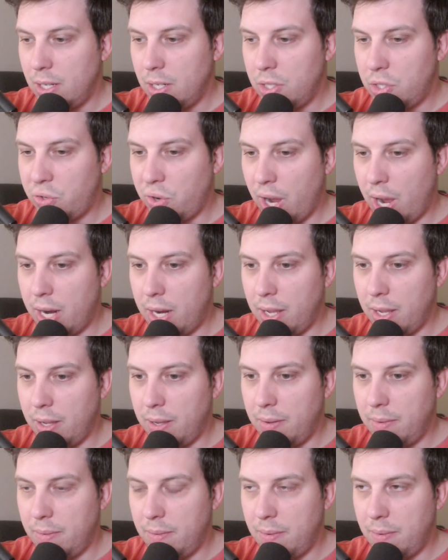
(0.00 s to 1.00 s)
try
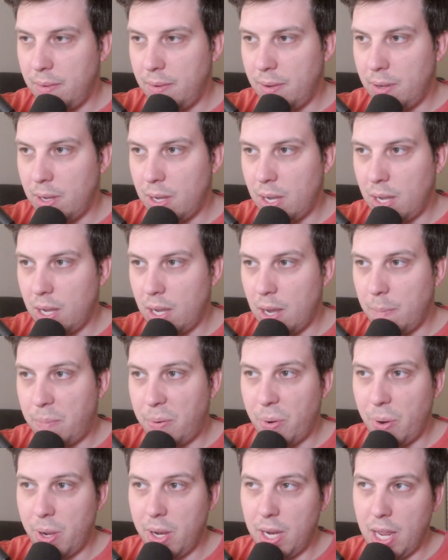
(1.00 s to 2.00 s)
to
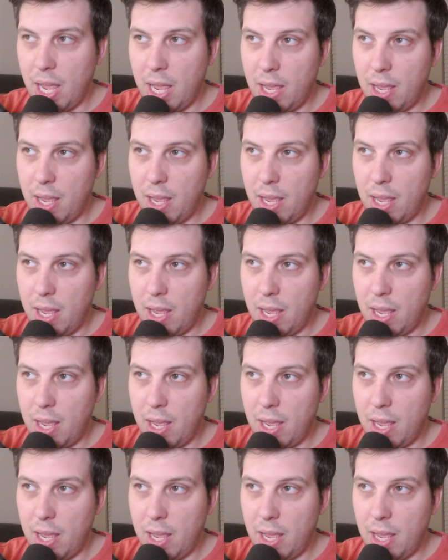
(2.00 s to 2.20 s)
appoint